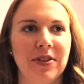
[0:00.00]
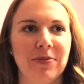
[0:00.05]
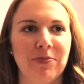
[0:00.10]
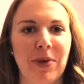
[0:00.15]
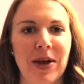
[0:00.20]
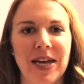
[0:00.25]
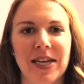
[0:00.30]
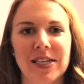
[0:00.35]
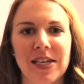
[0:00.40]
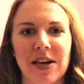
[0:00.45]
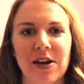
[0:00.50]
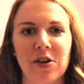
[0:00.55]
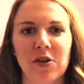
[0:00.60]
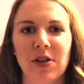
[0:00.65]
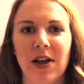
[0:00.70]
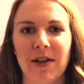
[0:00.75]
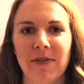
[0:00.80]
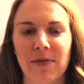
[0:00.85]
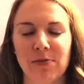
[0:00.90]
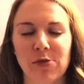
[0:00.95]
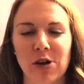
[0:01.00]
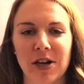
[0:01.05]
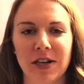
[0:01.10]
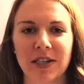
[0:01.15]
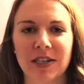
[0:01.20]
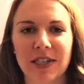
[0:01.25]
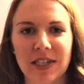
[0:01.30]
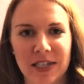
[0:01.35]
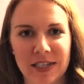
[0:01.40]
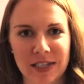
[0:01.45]
my entire life I'm trying
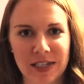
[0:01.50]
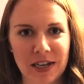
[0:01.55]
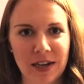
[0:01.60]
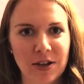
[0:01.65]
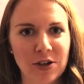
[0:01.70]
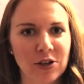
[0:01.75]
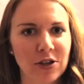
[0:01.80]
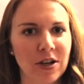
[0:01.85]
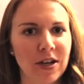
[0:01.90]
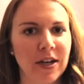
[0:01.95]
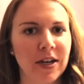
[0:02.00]
to Destash.